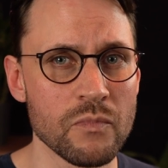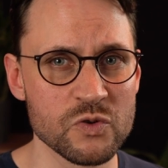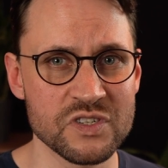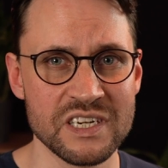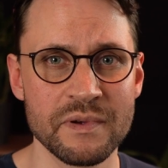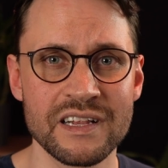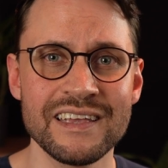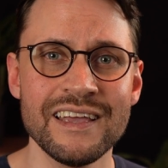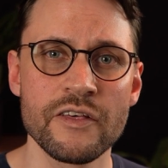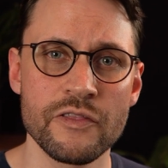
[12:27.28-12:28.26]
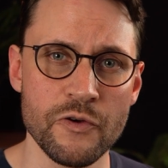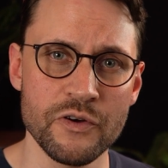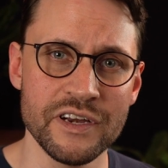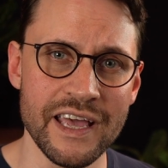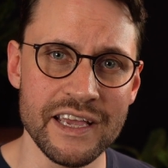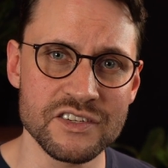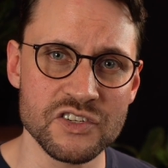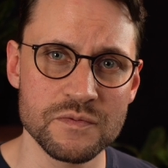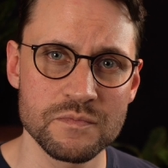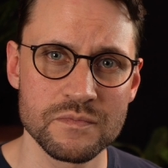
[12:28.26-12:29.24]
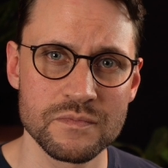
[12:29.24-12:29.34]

most typically 30 days.